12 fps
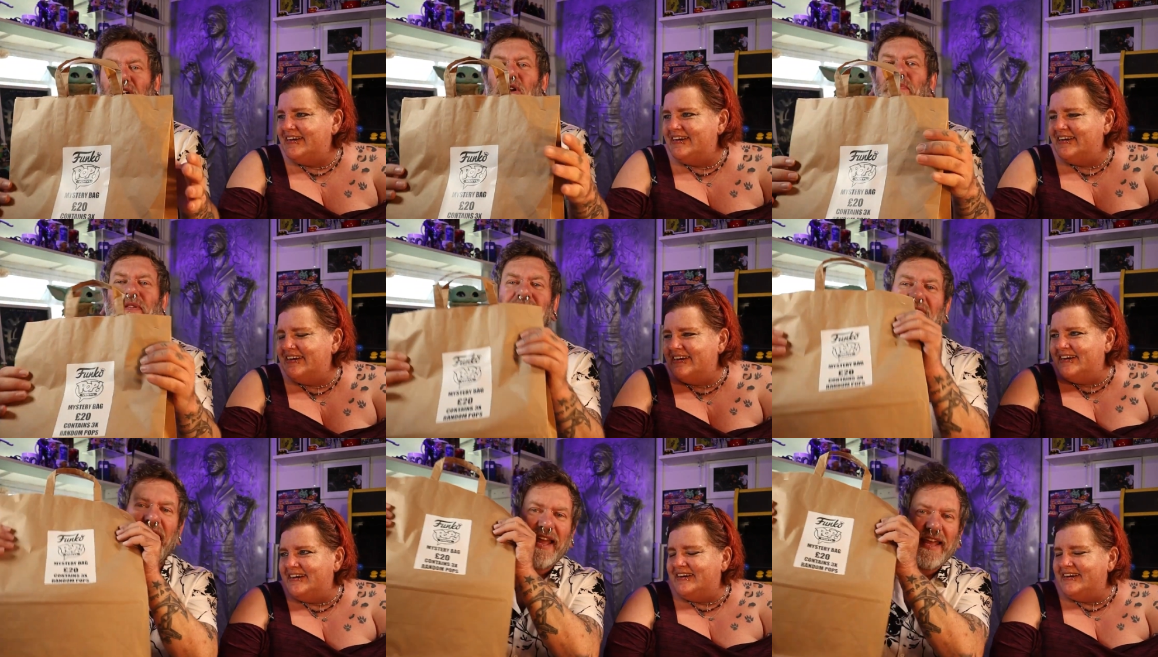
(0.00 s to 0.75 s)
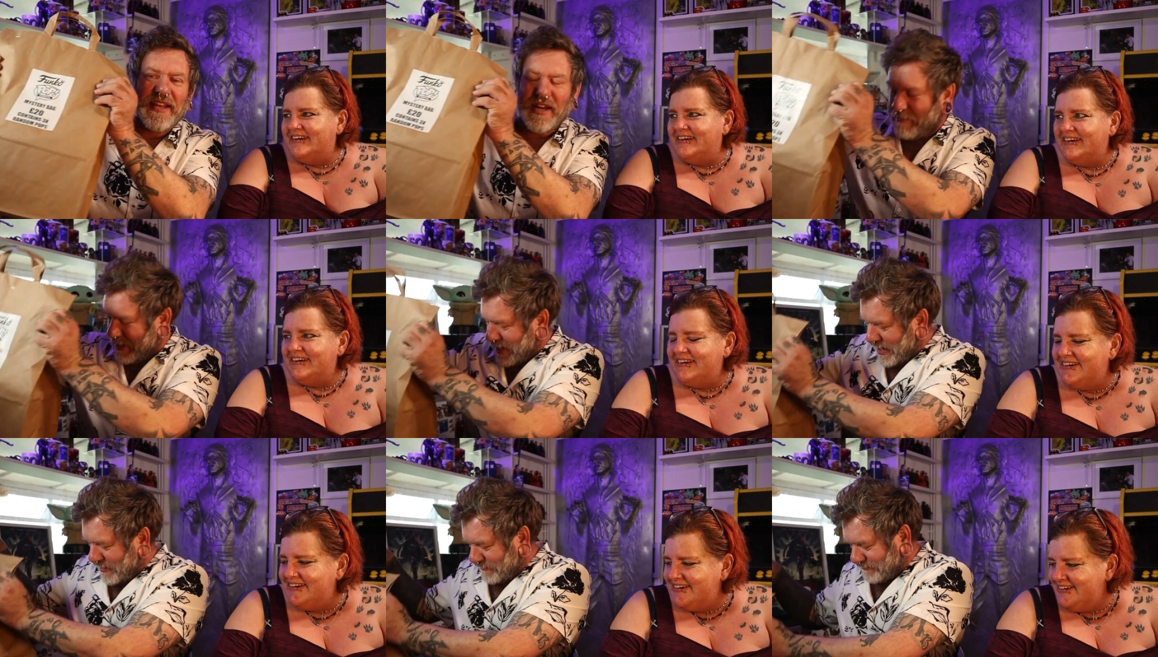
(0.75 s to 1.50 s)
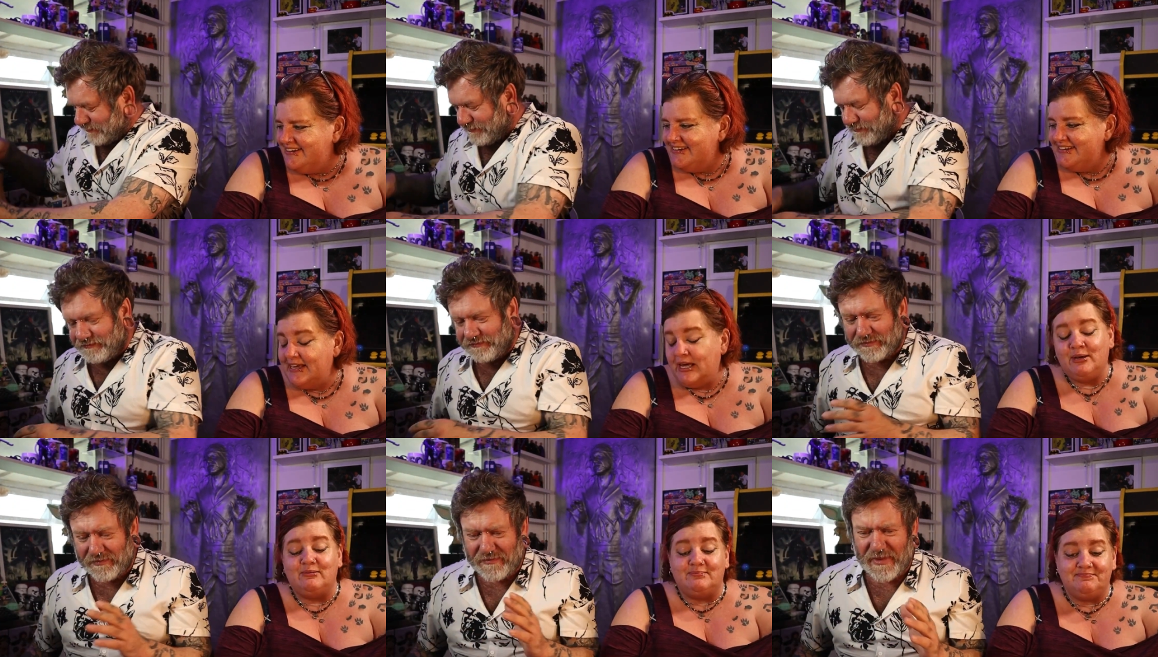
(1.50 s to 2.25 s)
Speaker 1: to open that in a minute.
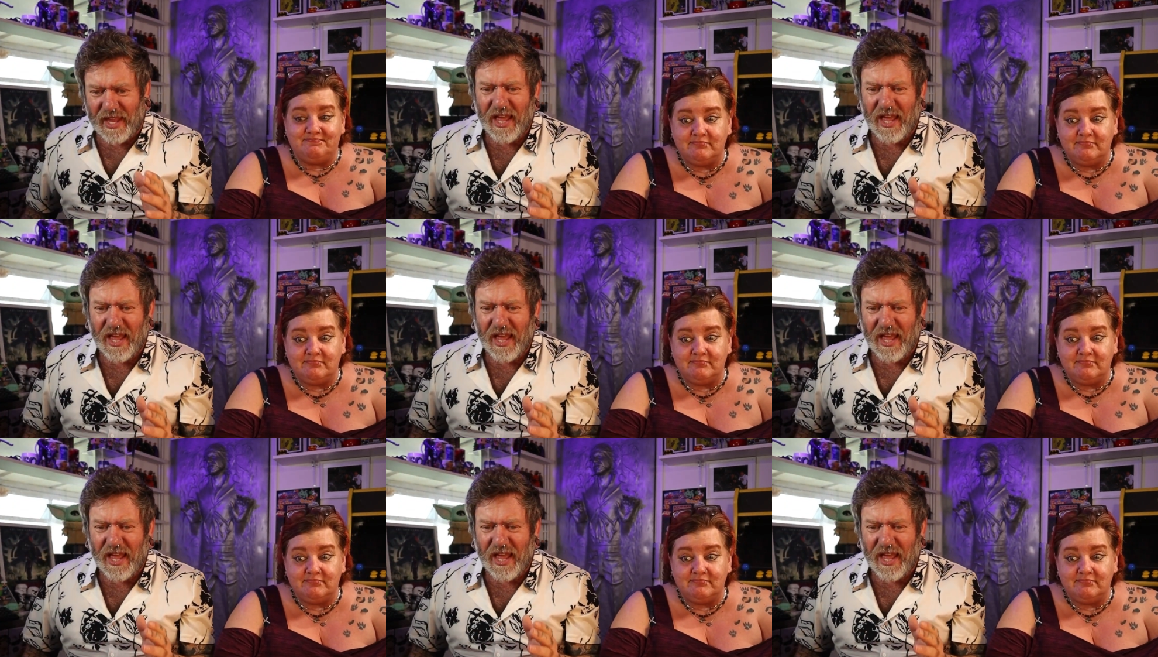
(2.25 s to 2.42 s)
Oh.